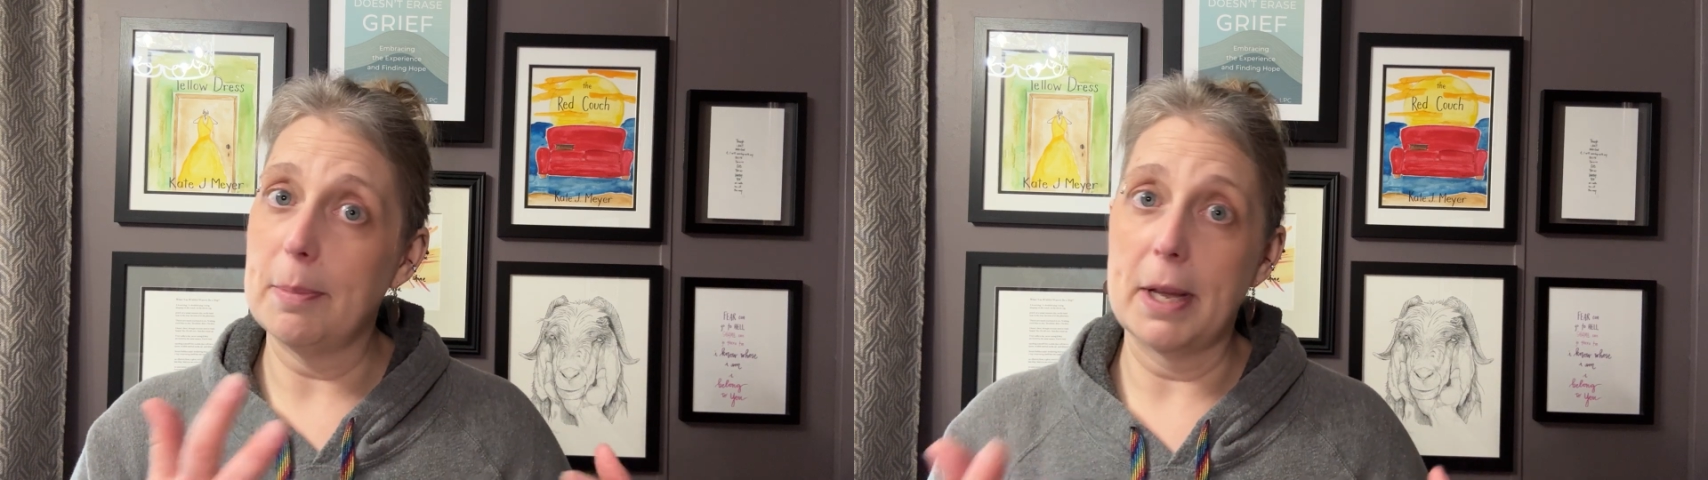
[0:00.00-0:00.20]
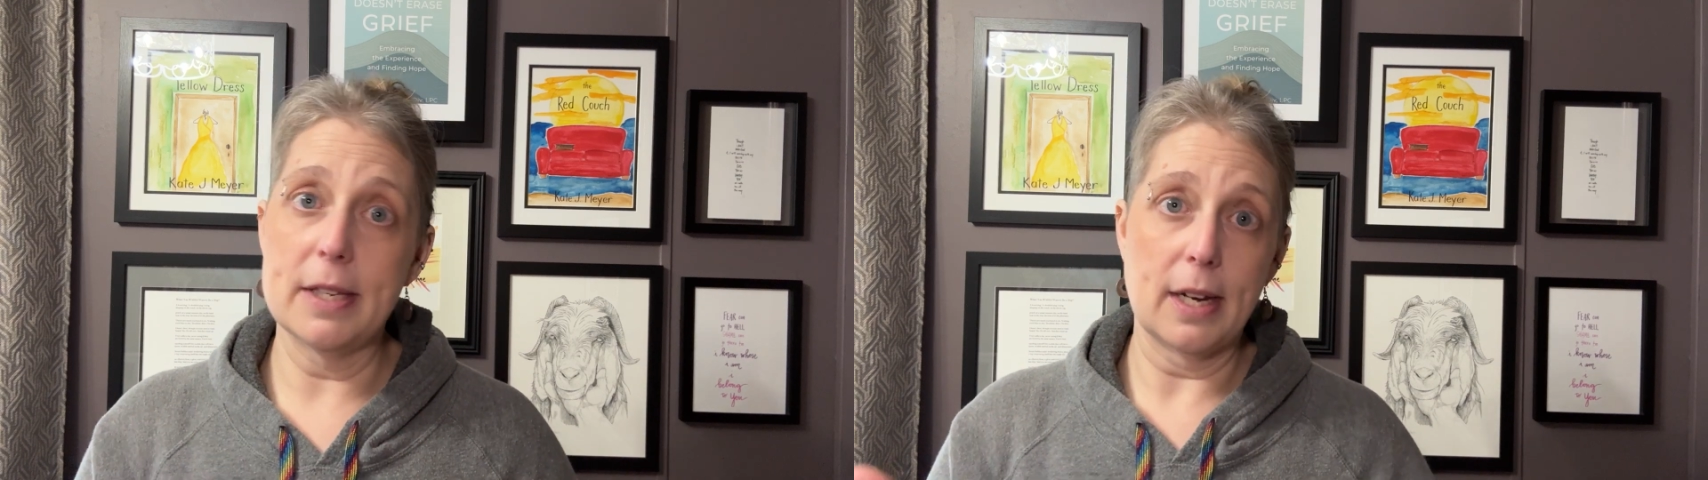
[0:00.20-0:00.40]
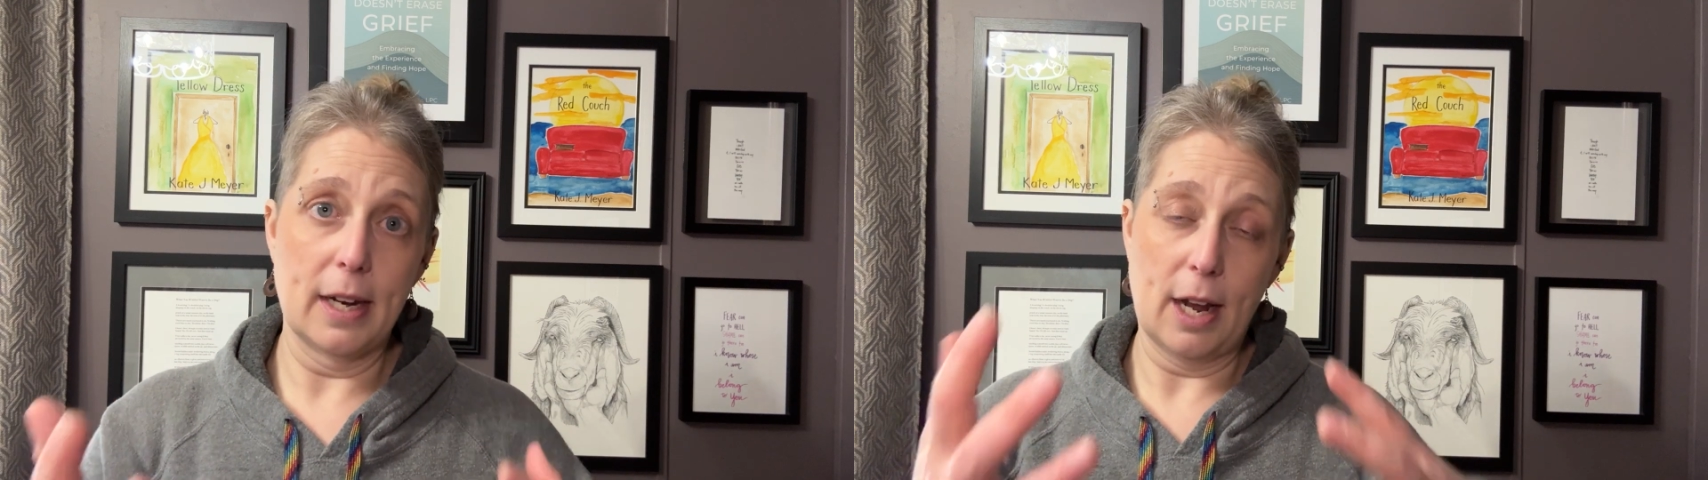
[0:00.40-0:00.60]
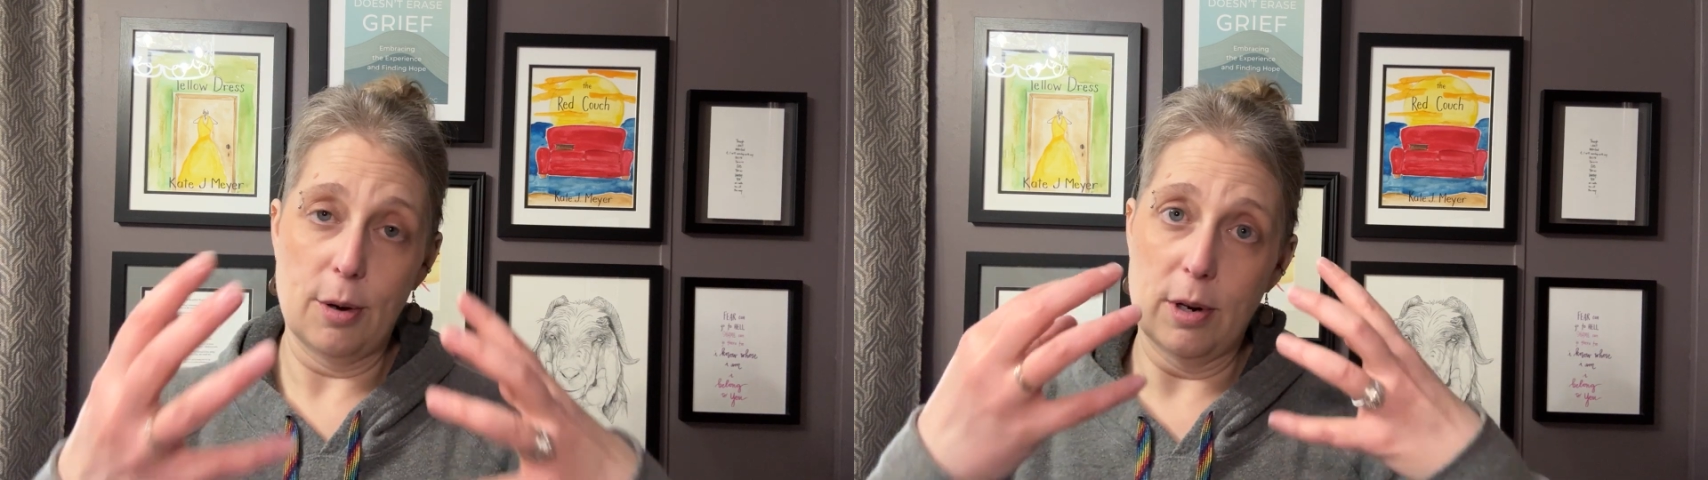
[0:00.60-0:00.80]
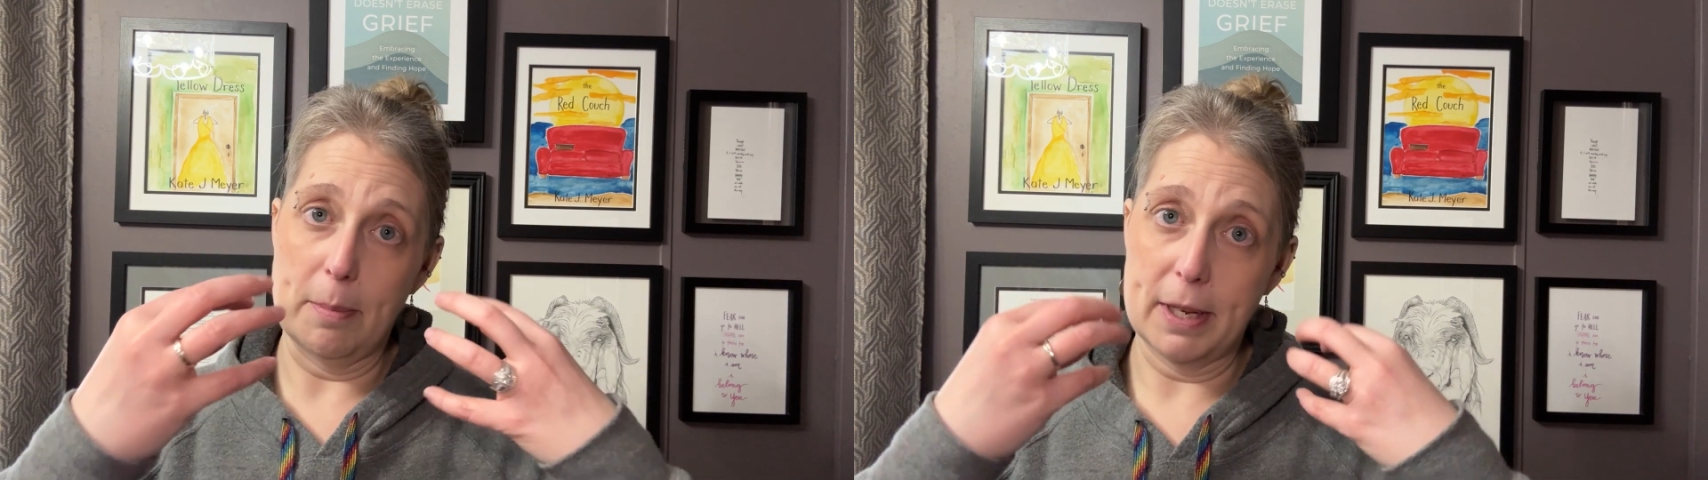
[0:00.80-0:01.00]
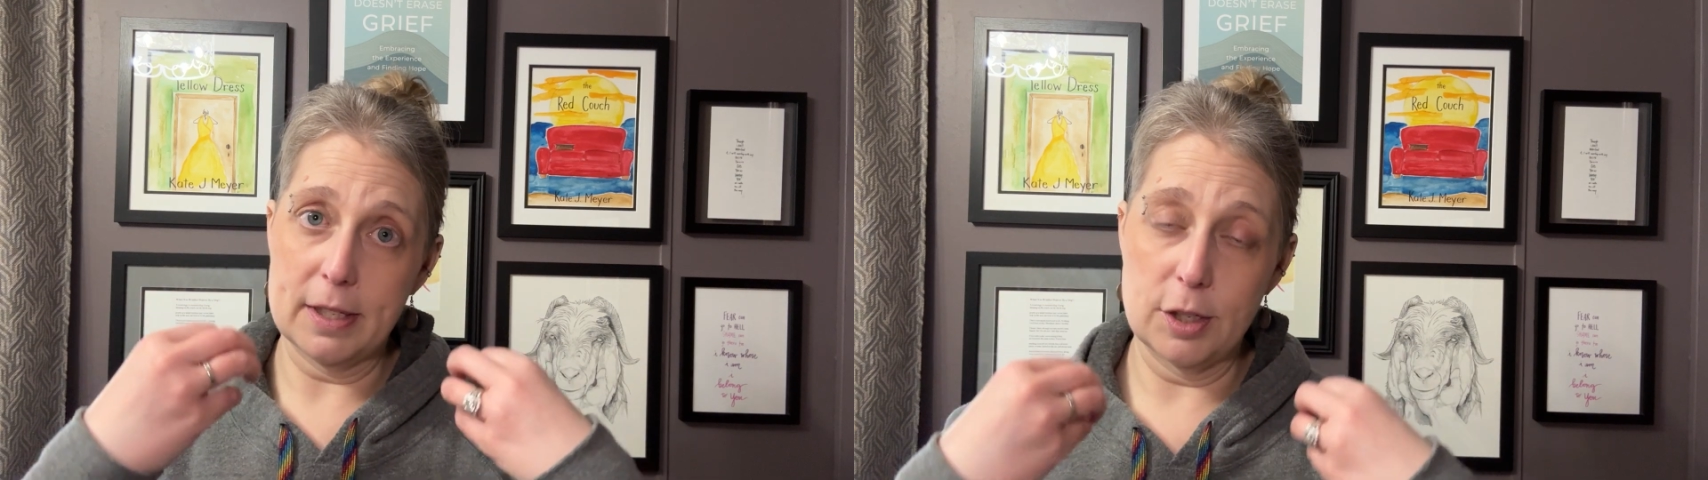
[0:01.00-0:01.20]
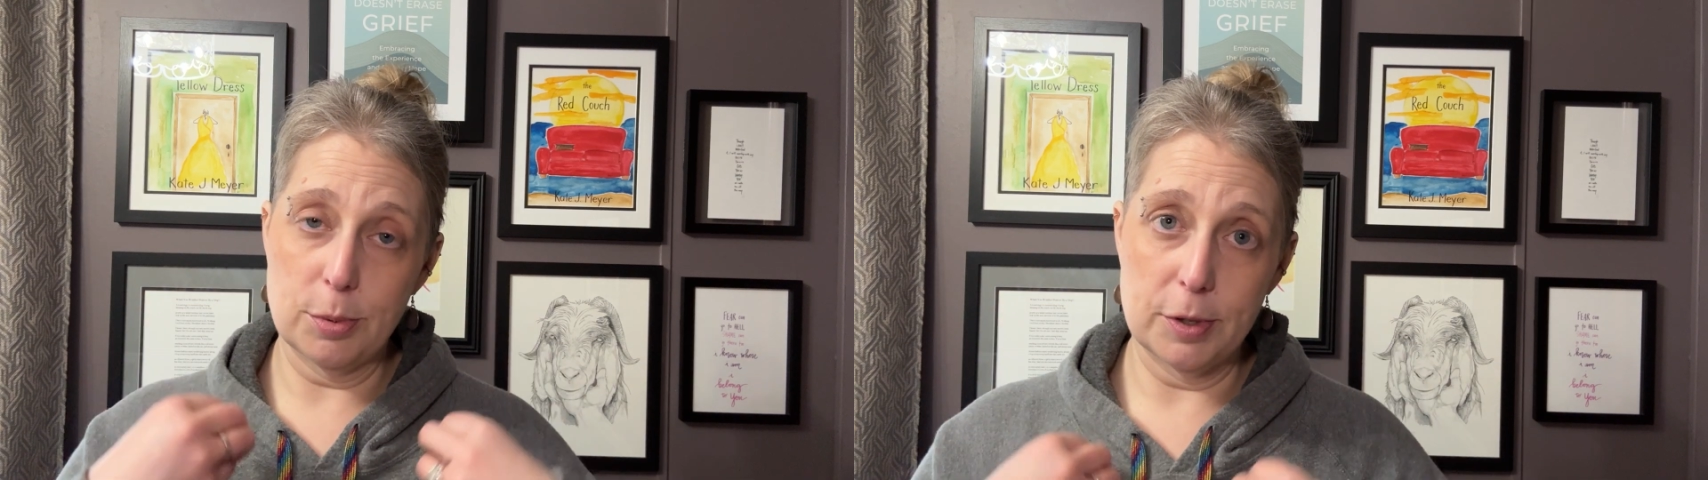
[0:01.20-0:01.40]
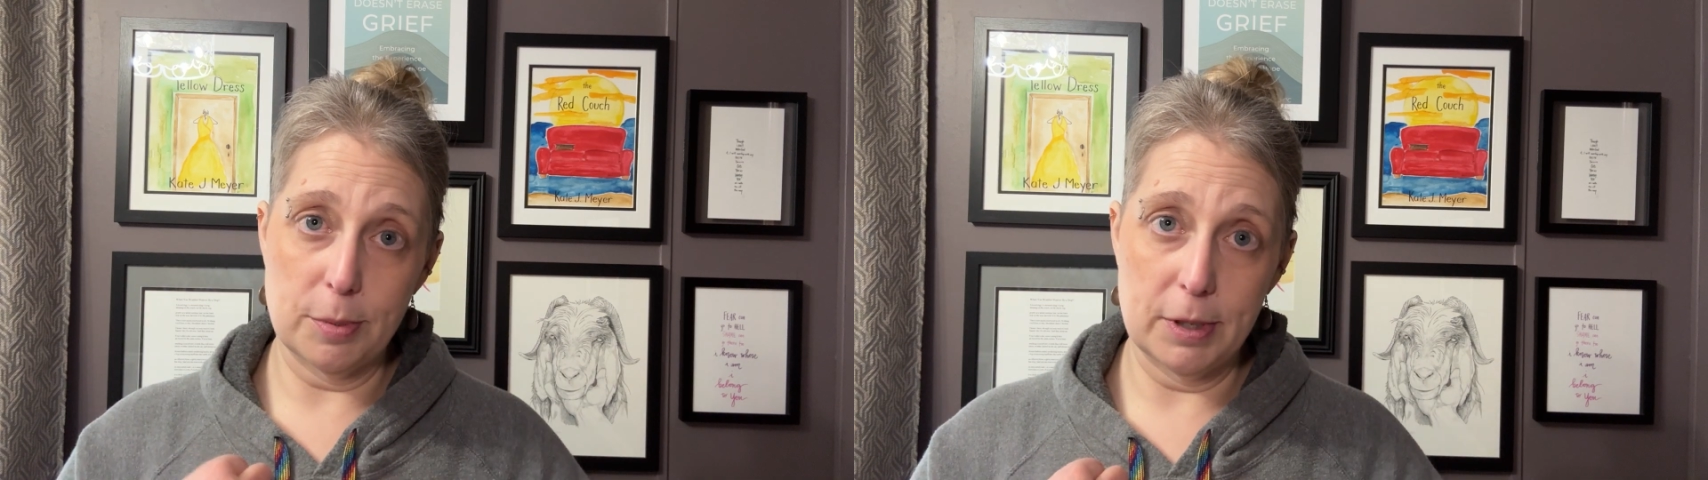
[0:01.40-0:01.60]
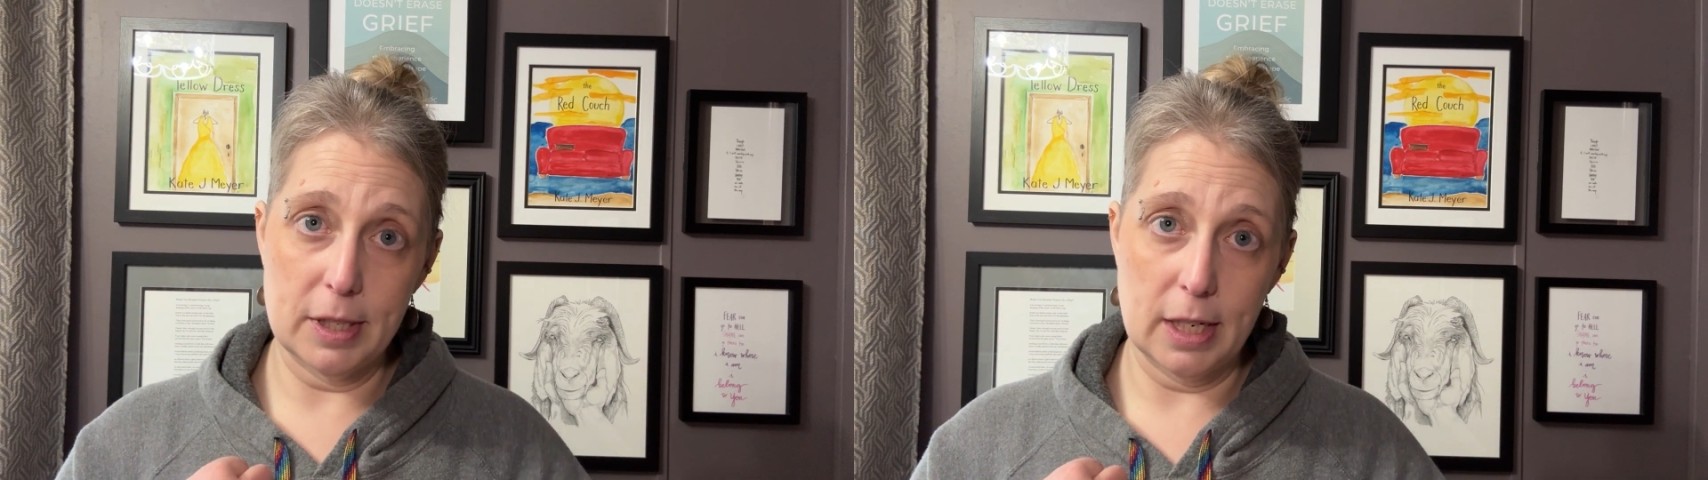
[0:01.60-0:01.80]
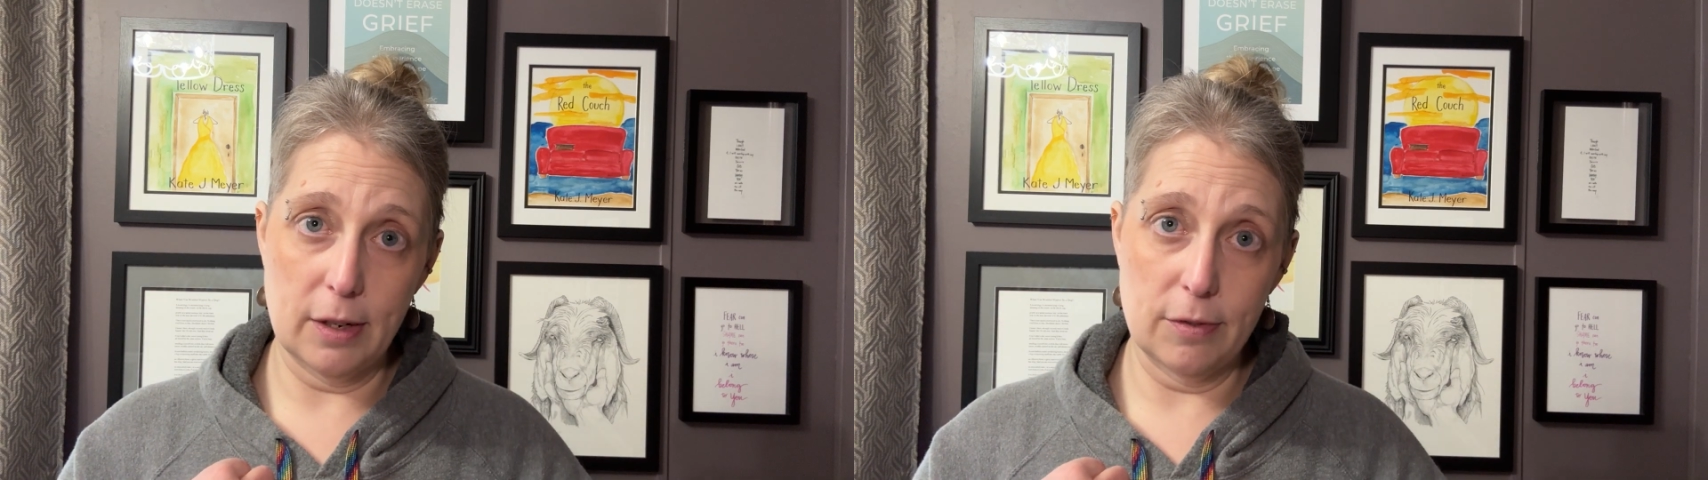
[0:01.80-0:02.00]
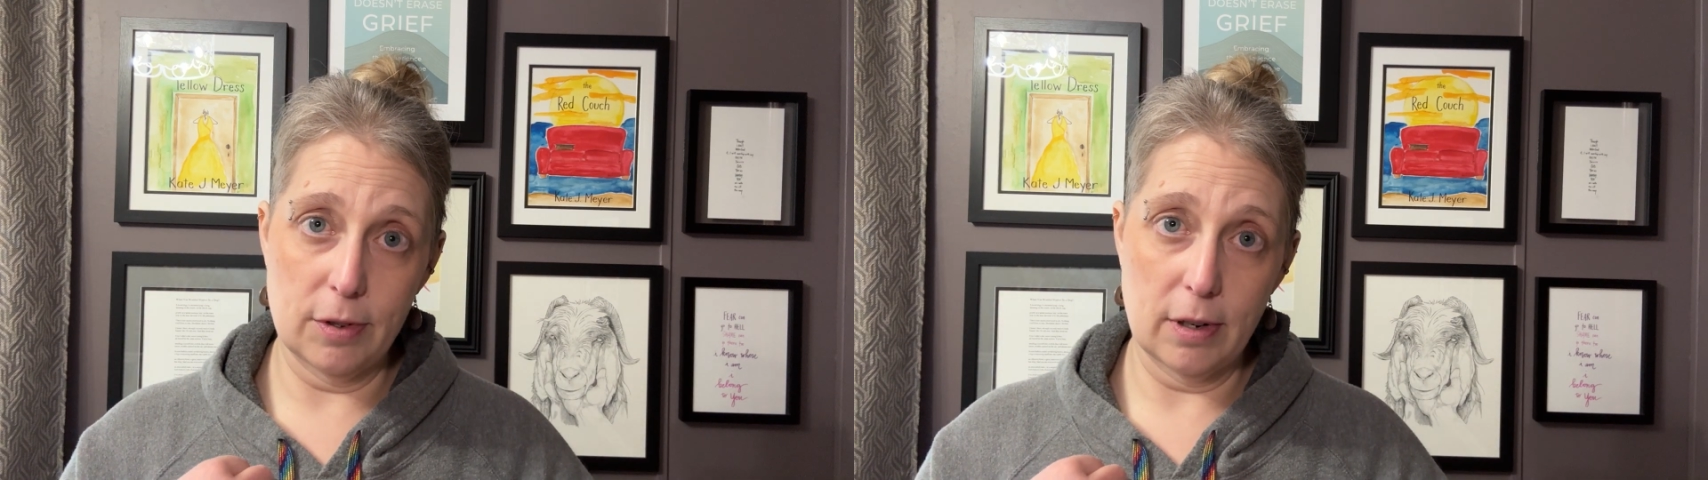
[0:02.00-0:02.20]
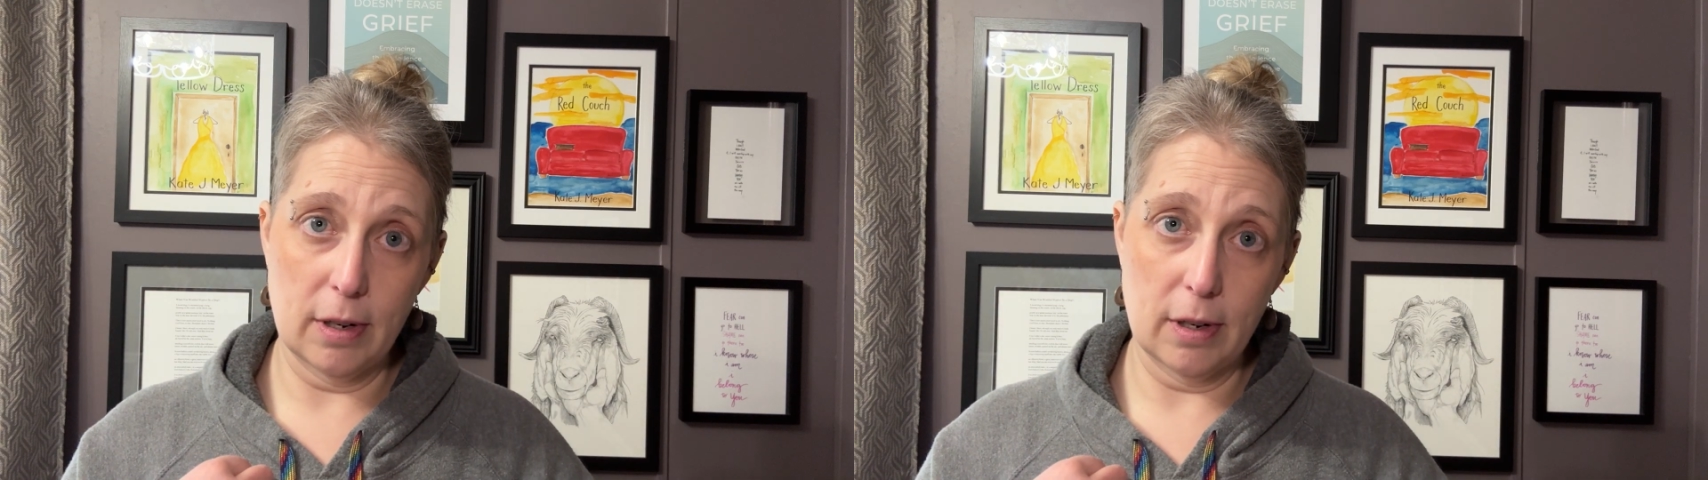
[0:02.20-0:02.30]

based on how her message was received,